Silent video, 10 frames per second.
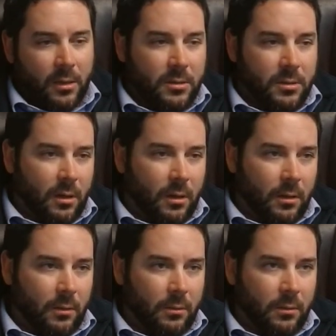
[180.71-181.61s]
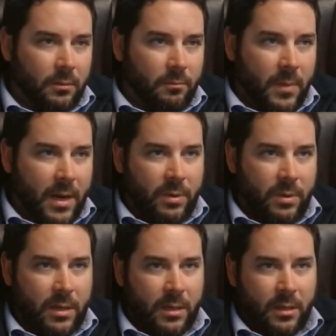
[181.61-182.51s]
So
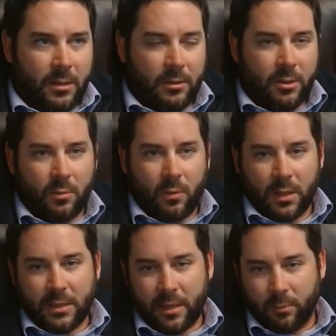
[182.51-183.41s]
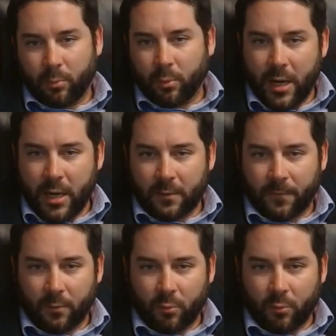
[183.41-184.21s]
maybe you want to take a break from